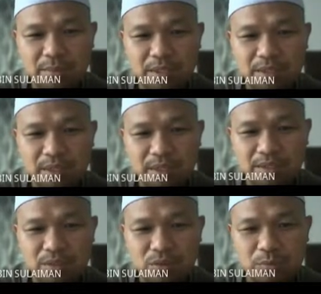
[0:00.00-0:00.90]
Beta is
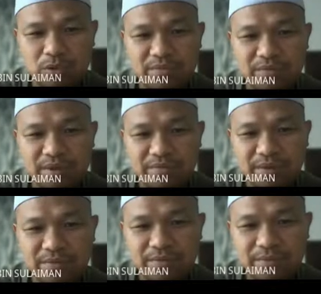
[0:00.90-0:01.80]

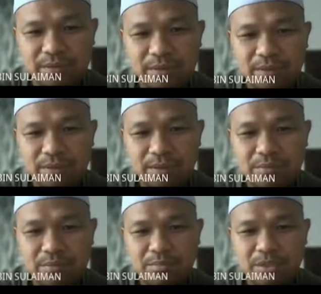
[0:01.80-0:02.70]
0.55.
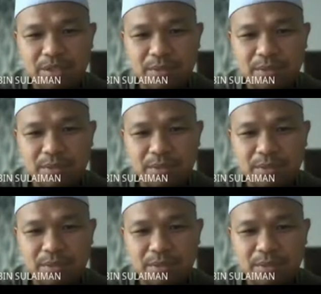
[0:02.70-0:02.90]
P